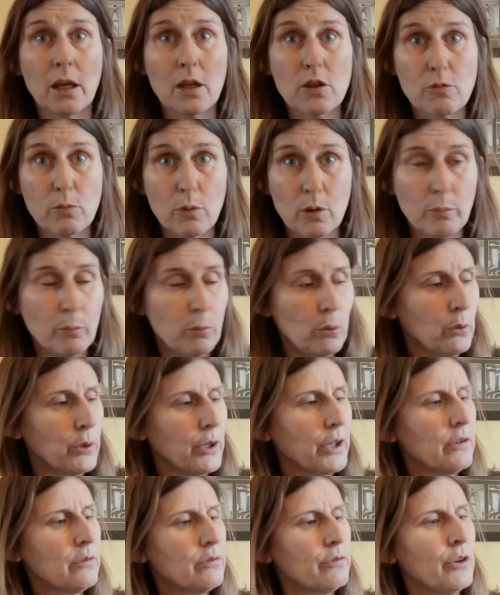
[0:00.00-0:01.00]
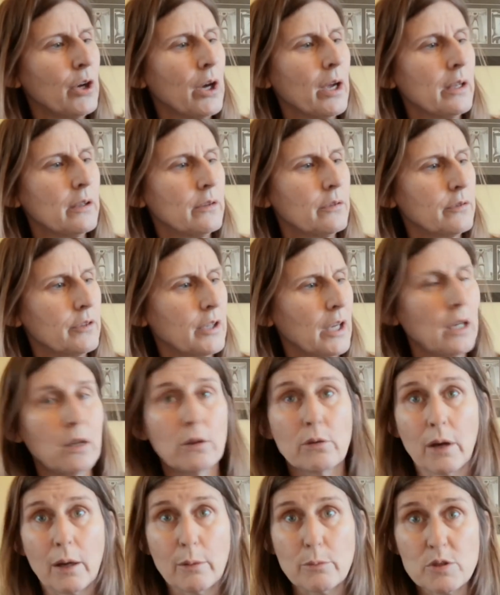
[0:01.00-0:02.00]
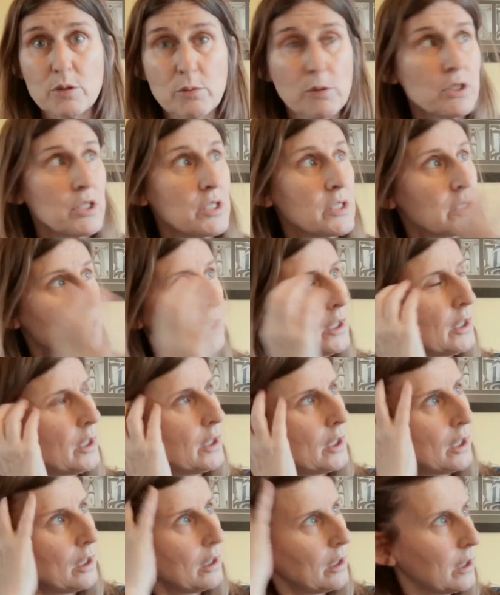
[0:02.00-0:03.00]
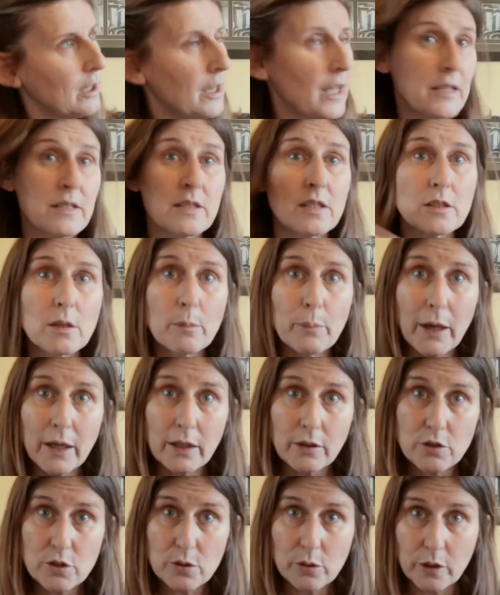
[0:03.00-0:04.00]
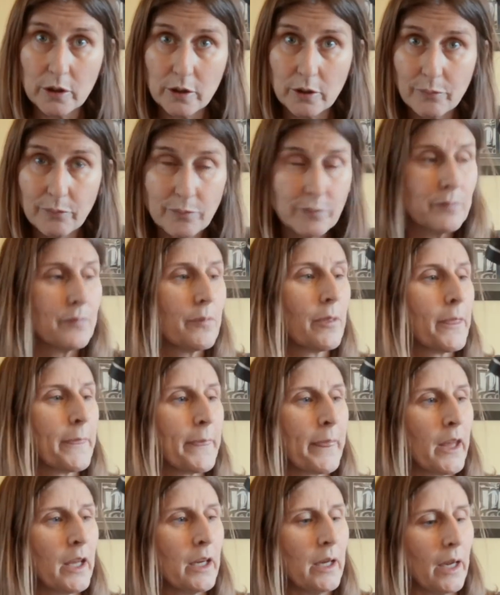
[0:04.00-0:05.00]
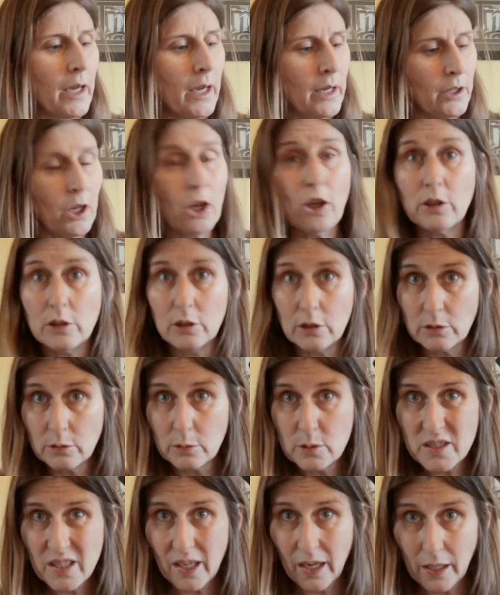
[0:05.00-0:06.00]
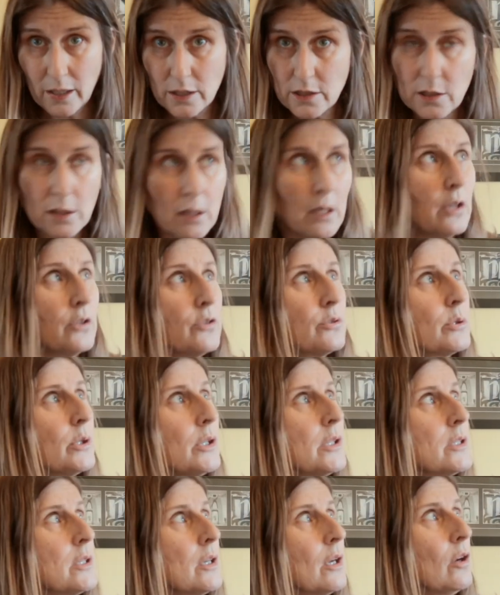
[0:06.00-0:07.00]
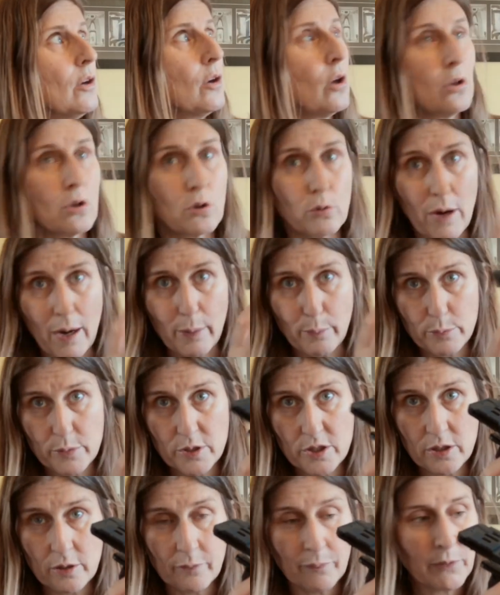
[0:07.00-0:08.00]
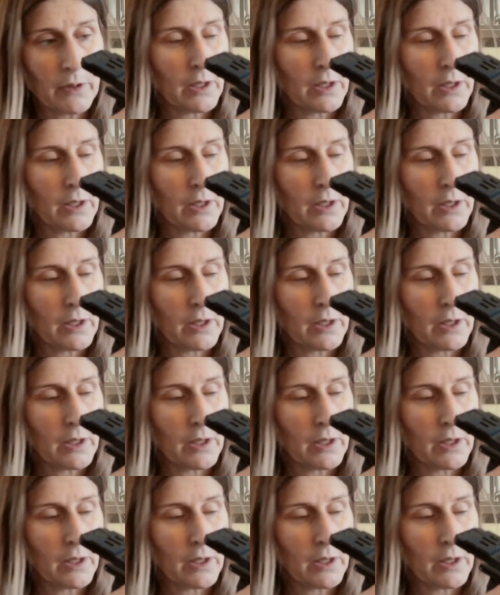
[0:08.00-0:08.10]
is 1.5 kilograms, which is less than a bag of sugar. And it holds 800 grams.